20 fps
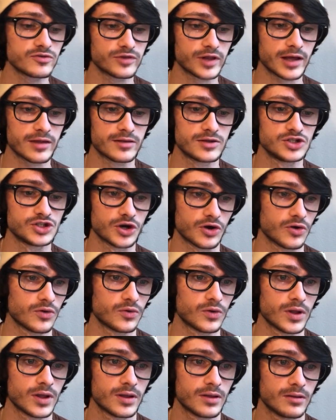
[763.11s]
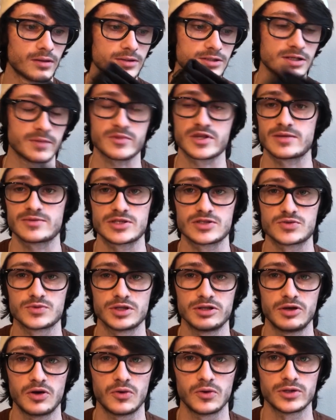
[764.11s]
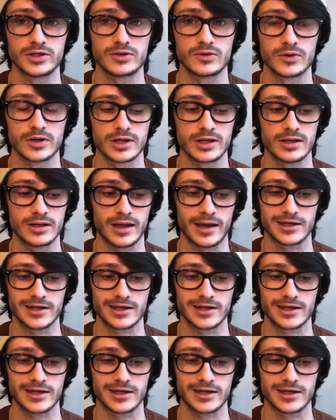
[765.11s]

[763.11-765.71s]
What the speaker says: fly the drone, sometimes it's really cold in Oregon.